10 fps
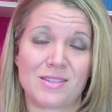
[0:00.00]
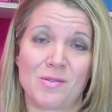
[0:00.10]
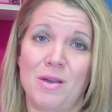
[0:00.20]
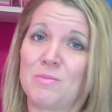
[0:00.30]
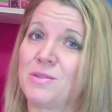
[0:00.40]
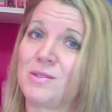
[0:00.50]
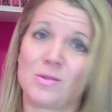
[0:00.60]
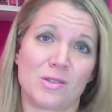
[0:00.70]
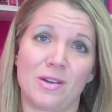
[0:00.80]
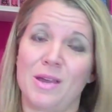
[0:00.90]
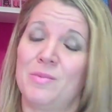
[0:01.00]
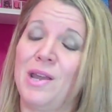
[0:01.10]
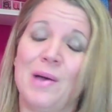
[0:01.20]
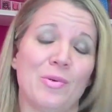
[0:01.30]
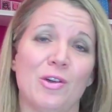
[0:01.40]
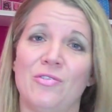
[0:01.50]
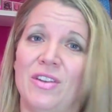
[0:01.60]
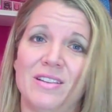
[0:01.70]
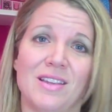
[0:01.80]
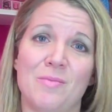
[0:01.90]
So I'm so sorry. I'm not
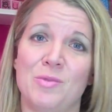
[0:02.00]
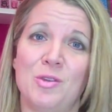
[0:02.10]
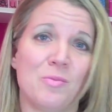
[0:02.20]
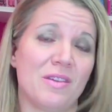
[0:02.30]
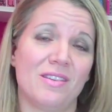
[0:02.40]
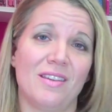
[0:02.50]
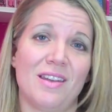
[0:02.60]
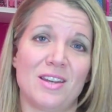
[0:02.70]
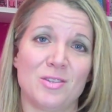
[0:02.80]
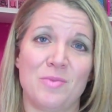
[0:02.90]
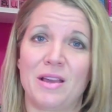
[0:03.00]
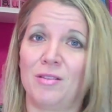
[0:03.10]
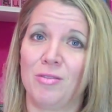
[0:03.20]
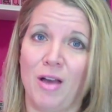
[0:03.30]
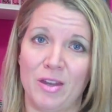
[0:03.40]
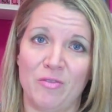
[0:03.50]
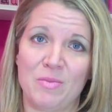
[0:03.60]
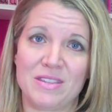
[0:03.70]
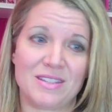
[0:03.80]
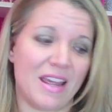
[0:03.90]
perfect. I'm human and I do make a lot of
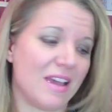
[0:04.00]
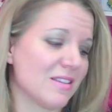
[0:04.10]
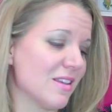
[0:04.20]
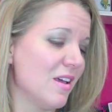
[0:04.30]
mistakes.